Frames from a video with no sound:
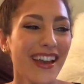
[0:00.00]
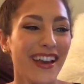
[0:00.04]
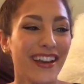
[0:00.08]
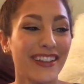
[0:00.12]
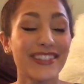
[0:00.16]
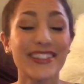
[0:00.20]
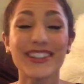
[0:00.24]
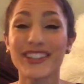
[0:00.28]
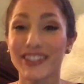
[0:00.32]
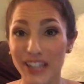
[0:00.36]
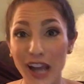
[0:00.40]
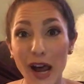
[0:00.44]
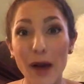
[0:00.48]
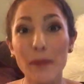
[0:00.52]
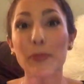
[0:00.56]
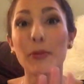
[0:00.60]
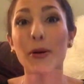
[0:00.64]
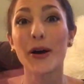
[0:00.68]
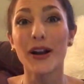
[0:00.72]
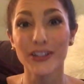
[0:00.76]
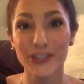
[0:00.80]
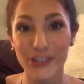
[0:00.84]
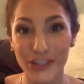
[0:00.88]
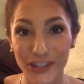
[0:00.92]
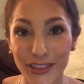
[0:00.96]
and stop
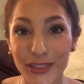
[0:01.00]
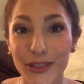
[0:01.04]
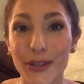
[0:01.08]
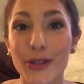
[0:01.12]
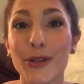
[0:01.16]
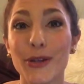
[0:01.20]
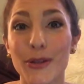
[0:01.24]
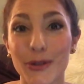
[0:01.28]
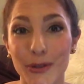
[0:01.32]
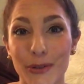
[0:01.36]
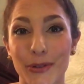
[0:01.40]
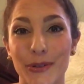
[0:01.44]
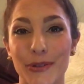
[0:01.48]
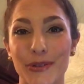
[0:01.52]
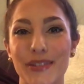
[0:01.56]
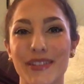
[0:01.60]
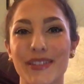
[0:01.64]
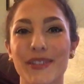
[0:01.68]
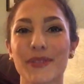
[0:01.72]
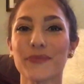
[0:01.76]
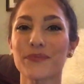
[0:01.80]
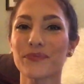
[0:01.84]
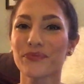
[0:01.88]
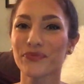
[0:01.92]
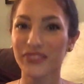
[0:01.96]
watching the
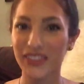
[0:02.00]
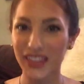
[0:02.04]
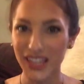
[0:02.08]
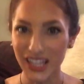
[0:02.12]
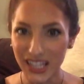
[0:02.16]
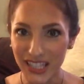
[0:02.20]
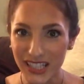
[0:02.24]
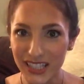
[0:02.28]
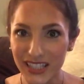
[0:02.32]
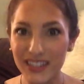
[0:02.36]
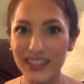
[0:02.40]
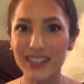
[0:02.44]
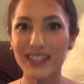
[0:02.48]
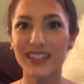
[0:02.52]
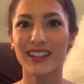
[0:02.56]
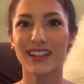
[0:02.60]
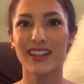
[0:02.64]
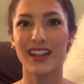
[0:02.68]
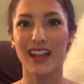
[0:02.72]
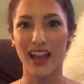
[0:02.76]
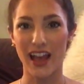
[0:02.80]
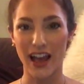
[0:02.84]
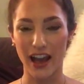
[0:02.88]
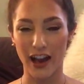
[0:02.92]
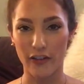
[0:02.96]
news.
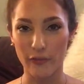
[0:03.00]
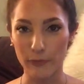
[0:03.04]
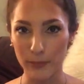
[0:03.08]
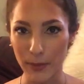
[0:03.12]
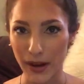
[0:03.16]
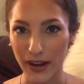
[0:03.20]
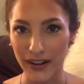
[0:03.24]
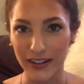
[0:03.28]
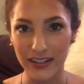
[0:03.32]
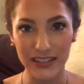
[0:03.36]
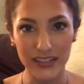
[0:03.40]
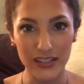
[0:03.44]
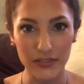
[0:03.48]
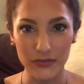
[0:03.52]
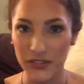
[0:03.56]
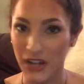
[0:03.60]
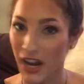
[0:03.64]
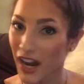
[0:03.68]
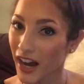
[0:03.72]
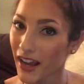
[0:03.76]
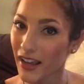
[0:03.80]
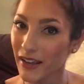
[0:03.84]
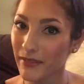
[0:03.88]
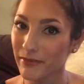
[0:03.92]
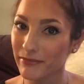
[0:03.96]
Have pockets of
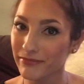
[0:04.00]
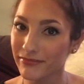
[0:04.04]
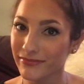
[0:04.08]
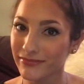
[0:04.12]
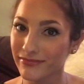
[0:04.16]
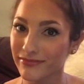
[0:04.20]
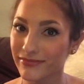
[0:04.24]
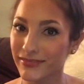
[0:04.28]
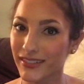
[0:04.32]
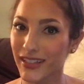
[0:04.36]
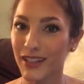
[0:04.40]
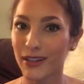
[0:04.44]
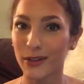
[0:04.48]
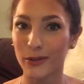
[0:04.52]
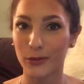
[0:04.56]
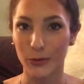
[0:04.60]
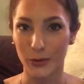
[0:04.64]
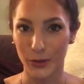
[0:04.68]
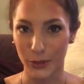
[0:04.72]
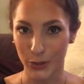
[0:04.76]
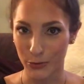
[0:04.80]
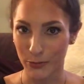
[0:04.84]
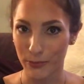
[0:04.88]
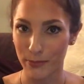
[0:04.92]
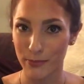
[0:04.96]
time
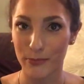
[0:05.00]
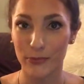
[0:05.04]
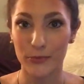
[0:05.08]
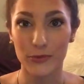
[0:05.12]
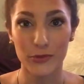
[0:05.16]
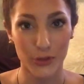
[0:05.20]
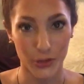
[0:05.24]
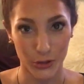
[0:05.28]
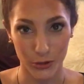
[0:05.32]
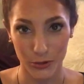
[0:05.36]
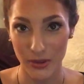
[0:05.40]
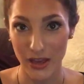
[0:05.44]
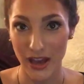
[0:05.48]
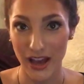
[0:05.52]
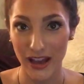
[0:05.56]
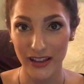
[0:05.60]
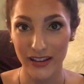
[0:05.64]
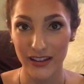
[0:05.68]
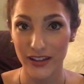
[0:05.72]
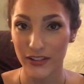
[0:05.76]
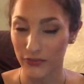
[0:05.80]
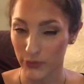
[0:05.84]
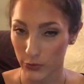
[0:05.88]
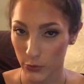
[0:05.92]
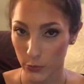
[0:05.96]
where you do that.
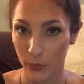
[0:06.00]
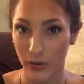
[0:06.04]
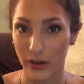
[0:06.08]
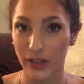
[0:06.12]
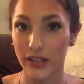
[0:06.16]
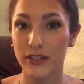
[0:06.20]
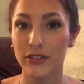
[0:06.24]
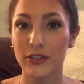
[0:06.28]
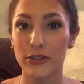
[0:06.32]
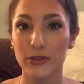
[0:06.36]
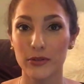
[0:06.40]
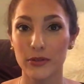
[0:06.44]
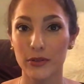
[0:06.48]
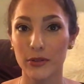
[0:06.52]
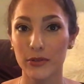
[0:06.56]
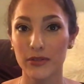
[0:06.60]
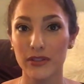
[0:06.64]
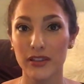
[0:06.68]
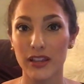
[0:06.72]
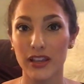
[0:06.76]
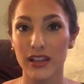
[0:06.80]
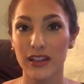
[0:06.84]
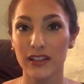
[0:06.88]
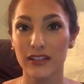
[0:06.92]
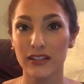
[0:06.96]
If you want to do those
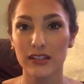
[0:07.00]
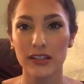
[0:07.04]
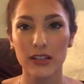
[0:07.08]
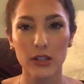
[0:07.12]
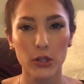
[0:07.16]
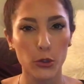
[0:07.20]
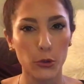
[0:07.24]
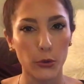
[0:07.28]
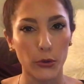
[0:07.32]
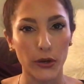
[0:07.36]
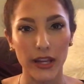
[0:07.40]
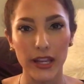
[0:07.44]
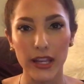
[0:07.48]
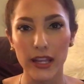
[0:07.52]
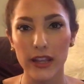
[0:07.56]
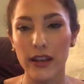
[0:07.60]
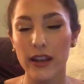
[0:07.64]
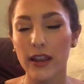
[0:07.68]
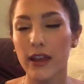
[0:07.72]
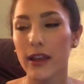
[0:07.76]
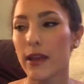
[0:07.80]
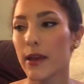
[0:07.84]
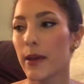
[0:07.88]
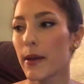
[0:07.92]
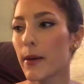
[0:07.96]
things, great.
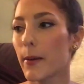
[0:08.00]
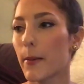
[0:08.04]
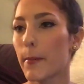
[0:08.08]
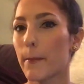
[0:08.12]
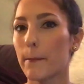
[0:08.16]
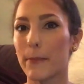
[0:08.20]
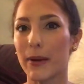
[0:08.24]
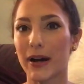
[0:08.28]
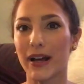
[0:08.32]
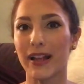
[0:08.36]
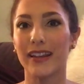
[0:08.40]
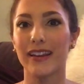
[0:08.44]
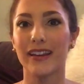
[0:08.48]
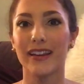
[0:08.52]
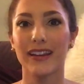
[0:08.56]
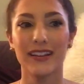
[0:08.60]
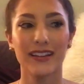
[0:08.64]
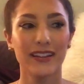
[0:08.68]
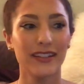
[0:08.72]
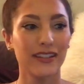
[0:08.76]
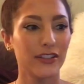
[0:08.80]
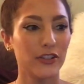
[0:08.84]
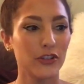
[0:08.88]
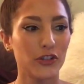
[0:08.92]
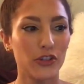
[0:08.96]
But
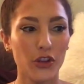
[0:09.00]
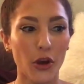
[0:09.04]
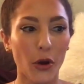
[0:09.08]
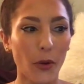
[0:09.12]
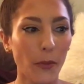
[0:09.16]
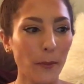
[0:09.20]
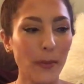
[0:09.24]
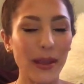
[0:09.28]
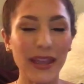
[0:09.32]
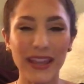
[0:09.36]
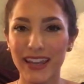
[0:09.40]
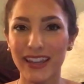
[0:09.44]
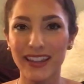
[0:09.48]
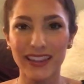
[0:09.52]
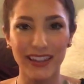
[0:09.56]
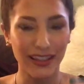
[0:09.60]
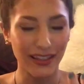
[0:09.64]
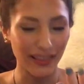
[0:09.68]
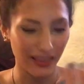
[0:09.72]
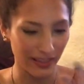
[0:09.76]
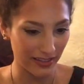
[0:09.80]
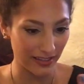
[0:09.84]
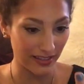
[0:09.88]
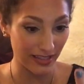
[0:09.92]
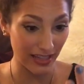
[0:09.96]
don't make it
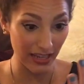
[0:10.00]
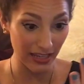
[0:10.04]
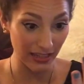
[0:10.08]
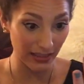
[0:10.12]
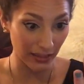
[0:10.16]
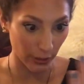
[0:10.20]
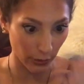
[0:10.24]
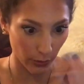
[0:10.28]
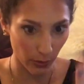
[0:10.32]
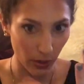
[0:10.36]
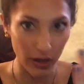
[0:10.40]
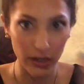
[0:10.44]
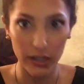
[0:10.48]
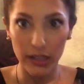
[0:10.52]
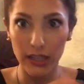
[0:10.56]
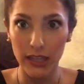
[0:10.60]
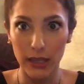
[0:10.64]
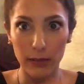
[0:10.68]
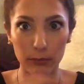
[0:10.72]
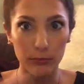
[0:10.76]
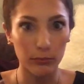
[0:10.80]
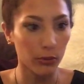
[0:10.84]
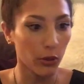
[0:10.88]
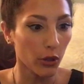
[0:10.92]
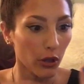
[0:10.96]
like this thing that you got to
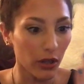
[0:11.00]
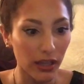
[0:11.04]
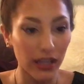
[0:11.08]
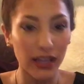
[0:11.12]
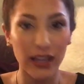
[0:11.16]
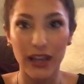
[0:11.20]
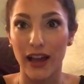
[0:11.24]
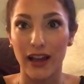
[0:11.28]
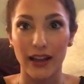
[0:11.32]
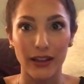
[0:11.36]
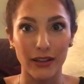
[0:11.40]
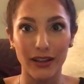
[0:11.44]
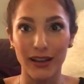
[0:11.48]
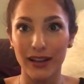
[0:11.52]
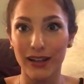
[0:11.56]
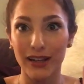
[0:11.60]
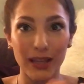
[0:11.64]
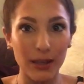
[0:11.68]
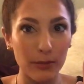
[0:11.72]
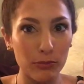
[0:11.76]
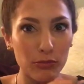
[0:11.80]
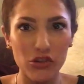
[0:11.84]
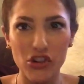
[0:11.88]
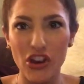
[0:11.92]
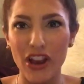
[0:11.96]
keep looking at. You got to
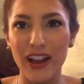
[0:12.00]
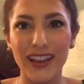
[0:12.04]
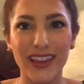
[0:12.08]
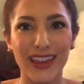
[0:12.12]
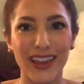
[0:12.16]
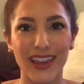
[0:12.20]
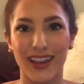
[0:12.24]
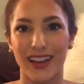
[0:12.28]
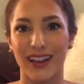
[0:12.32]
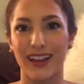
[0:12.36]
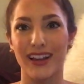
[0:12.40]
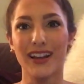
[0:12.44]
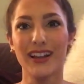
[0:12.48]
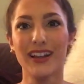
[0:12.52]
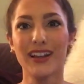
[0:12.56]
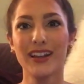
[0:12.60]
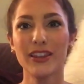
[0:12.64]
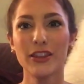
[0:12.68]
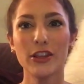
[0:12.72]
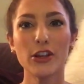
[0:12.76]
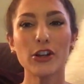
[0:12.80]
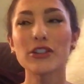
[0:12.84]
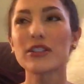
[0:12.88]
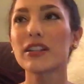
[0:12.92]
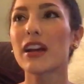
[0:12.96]
keep checking.
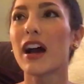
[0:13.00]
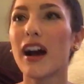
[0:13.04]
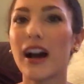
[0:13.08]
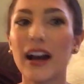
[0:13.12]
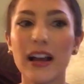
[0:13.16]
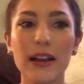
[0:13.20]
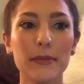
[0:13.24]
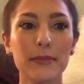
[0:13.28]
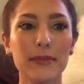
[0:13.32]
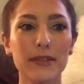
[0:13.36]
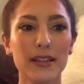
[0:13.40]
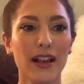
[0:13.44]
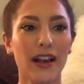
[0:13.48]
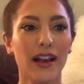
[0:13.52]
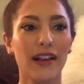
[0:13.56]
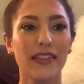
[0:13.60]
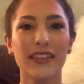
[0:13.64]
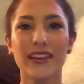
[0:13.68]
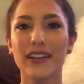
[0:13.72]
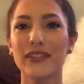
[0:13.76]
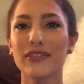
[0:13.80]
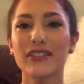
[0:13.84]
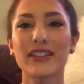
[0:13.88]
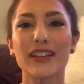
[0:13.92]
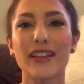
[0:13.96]
There are times, I
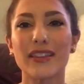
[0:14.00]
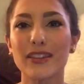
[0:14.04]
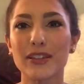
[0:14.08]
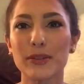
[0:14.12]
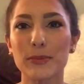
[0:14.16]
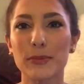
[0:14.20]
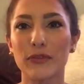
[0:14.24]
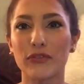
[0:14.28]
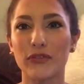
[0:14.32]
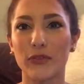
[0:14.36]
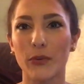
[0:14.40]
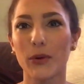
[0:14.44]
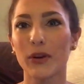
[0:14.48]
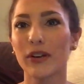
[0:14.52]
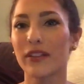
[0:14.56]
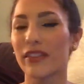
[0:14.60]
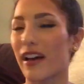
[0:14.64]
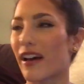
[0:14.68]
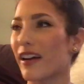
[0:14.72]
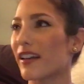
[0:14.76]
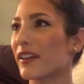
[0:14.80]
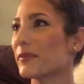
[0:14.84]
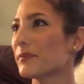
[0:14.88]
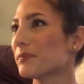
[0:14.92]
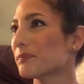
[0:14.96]
think I've said this before,
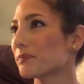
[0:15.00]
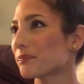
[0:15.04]
that